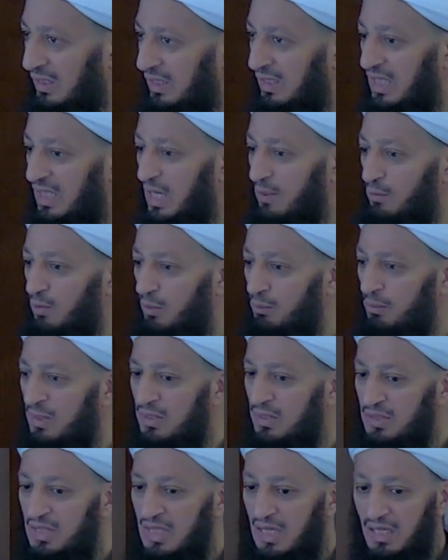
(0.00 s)
A
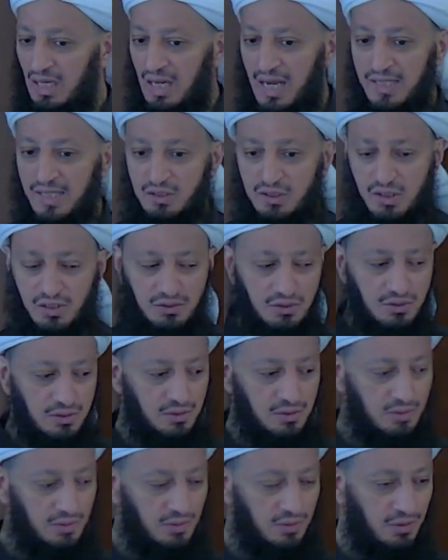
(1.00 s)
mu'min
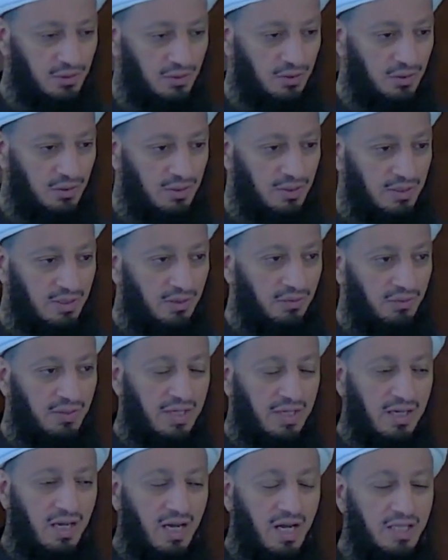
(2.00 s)
realizes
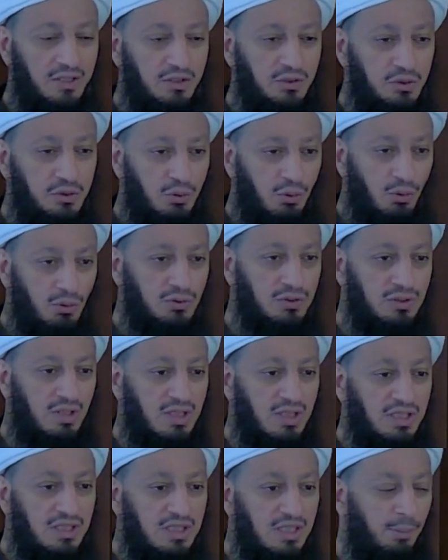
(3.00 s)
that I
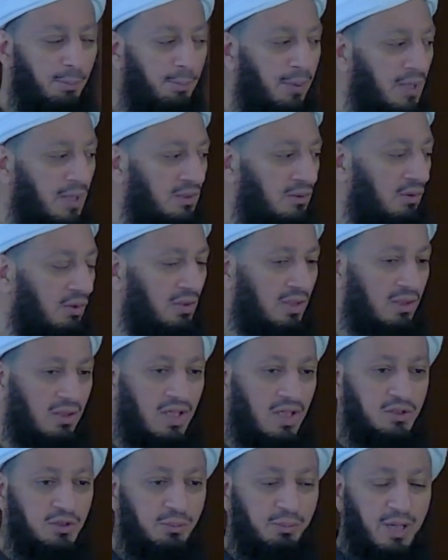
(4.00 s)
totally depend on
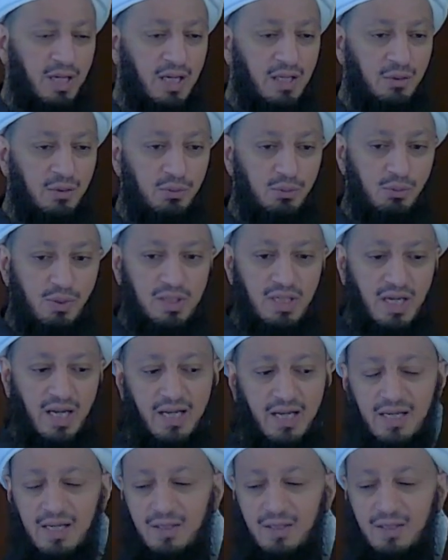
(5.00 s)
Allah subhanahu wa ta'ala.